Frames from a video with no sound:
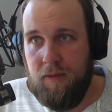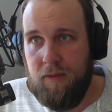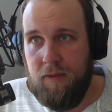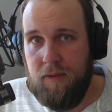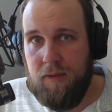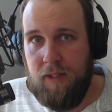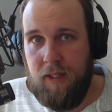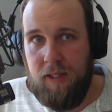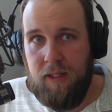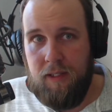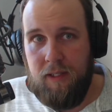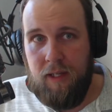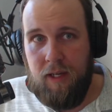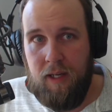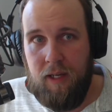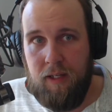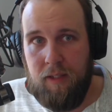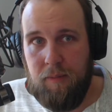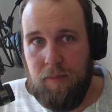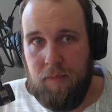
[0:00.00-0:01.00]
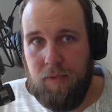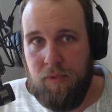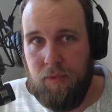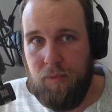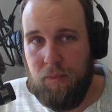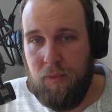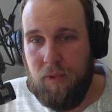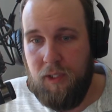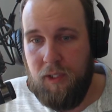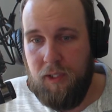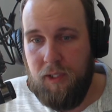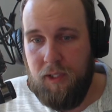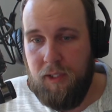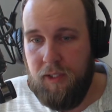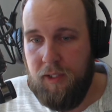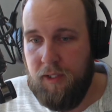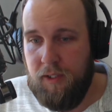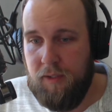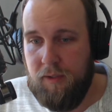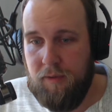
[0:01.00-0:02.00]
they can
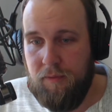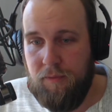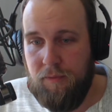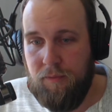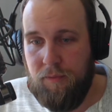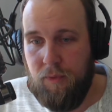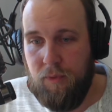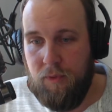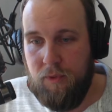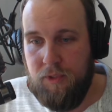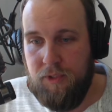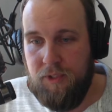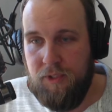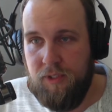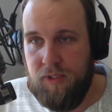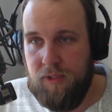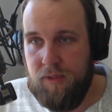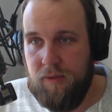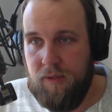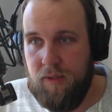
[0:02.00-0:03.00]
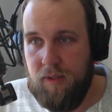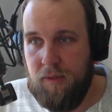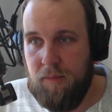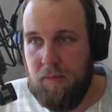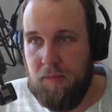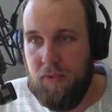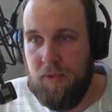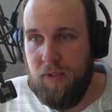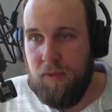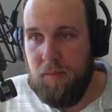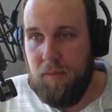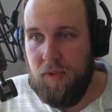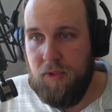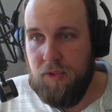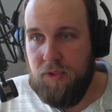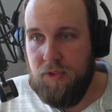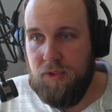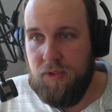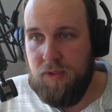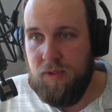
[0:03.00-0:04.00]
provide 4G pretty
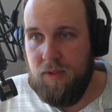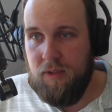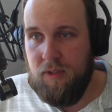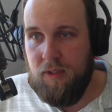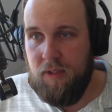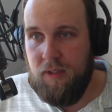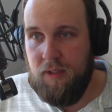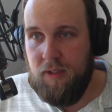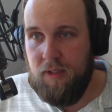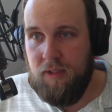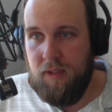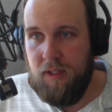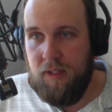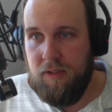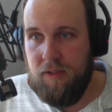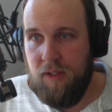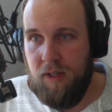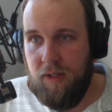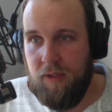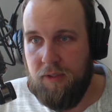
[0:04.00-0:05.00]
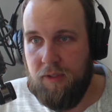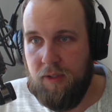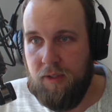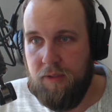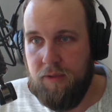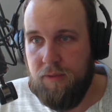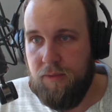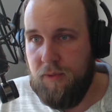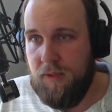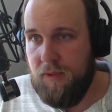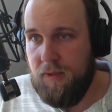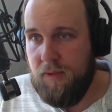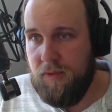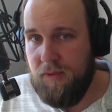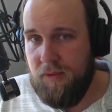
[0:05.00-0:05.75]
much the entire country.